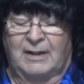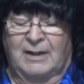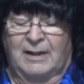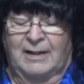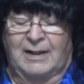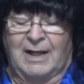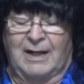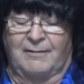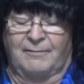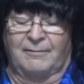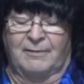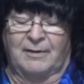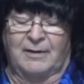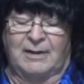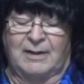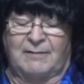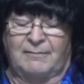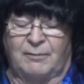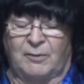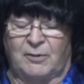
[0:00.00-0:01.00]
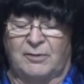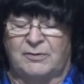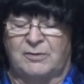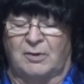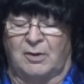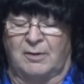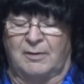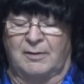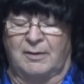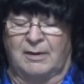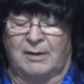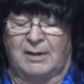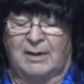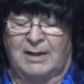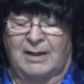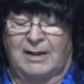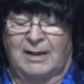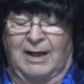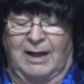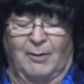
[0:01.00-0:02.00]
and have influence on
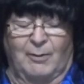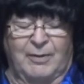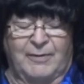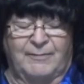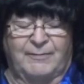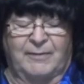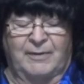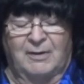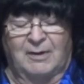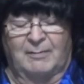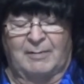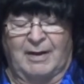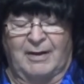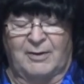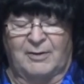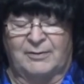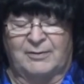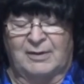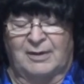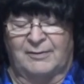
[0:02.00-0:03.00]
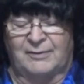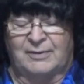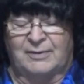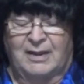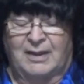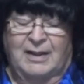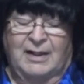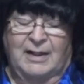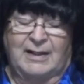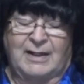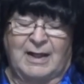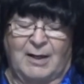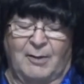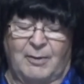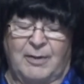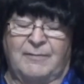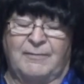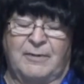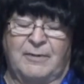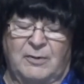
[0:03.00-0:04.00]
how we feel about ourselves and how
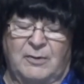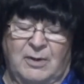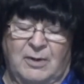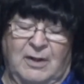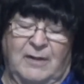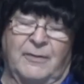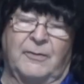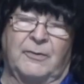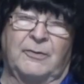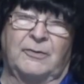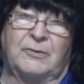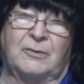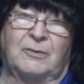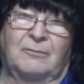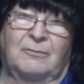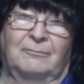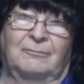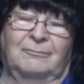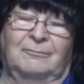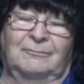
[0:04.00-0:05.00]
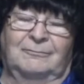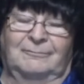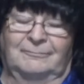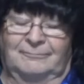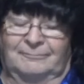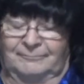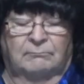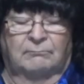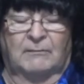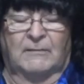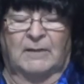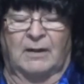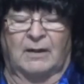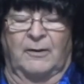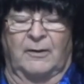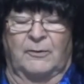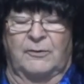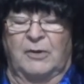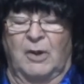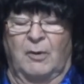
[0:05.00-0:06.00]
we view others.
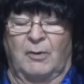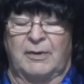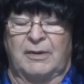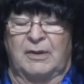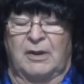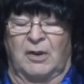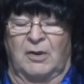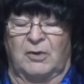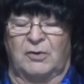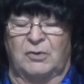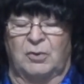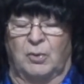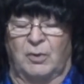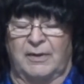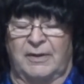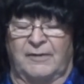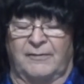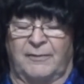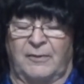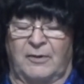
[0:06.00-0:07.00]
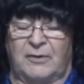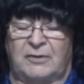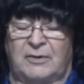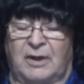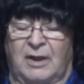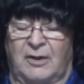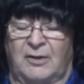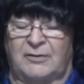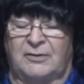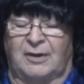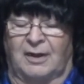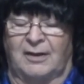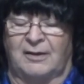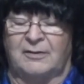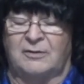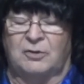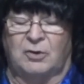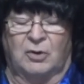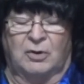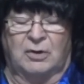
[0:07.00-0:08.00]
Though no one knows when the first
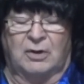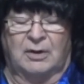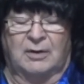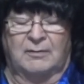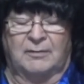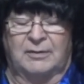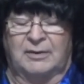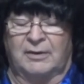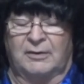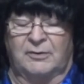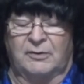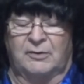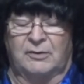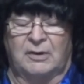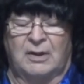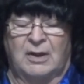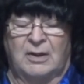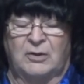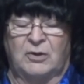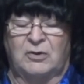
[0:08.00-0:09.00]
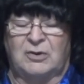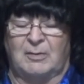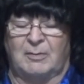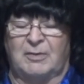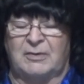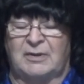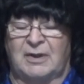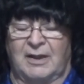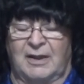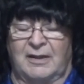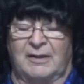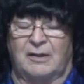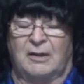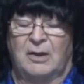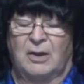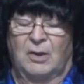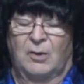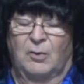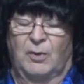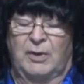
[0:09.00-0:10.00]
hairstylist took scissors to someone's head,
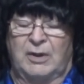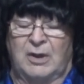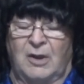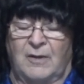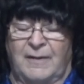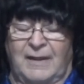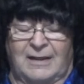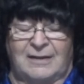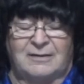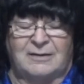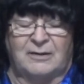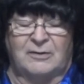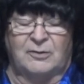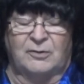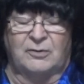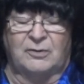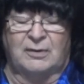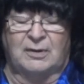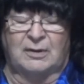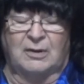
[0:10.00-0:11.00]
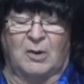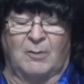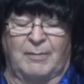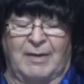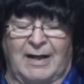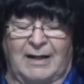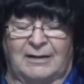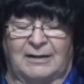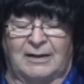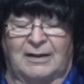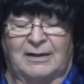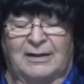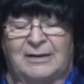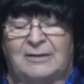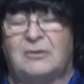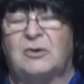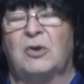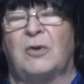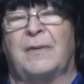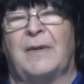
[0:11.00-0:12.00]
we know that scissors go back at
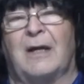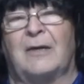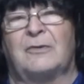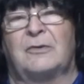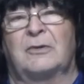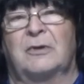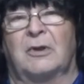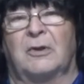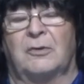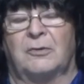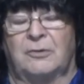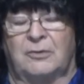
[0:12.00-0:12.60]
least 2,000 years.